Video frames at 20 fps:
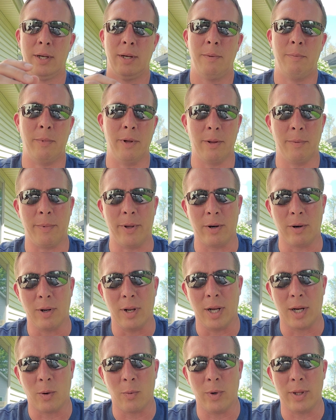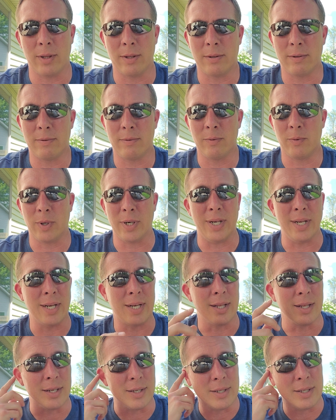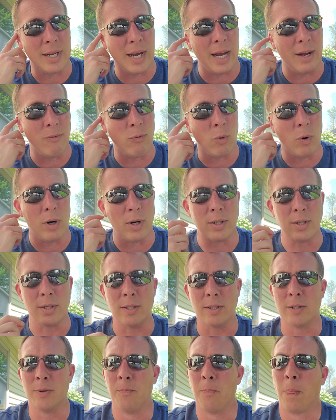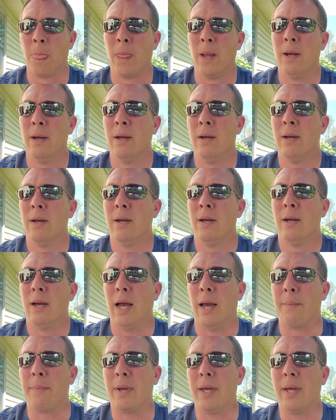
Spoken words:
millimeter lug width, ridiculous dive watches. I